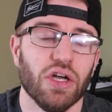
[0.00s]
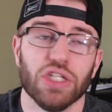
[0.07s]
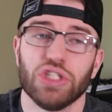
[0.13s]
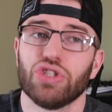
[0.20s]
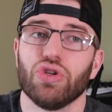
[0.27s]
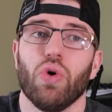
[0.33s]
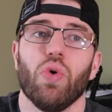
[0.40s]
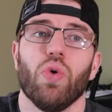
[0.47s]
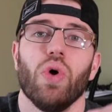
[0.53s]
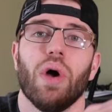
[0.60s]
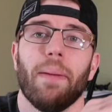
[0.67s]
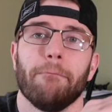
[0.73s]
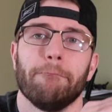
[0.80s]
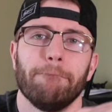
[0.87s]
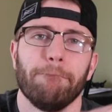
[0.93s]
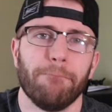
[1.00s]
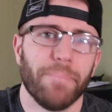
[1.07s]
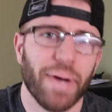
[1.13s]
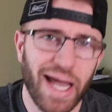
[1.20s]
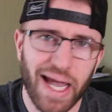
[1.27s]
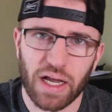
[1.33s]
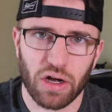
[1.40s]
So
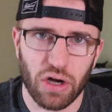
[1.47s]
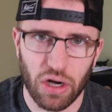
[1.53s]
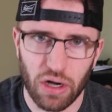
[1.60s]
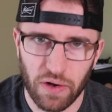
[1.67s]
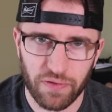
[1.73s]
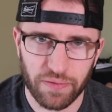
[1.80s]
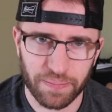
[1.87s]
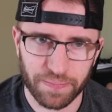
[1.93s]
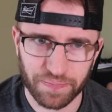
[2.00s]
back off.